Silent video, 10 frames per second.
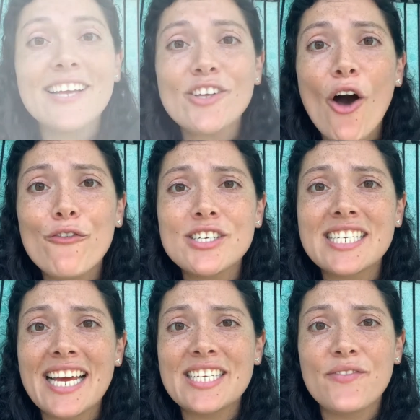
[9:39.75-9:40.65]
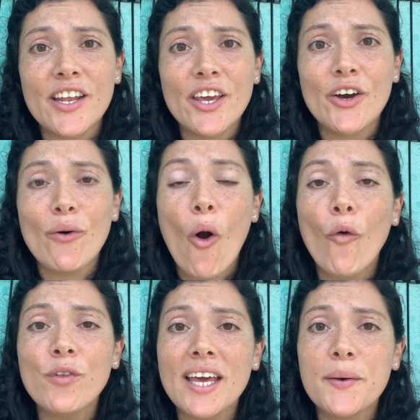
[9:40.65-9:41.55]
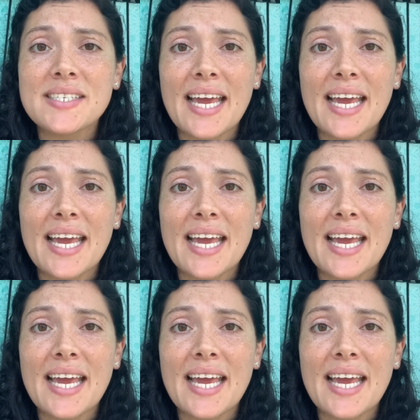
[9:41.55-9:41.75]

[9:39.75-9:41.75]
all for today's video. Hopefully I was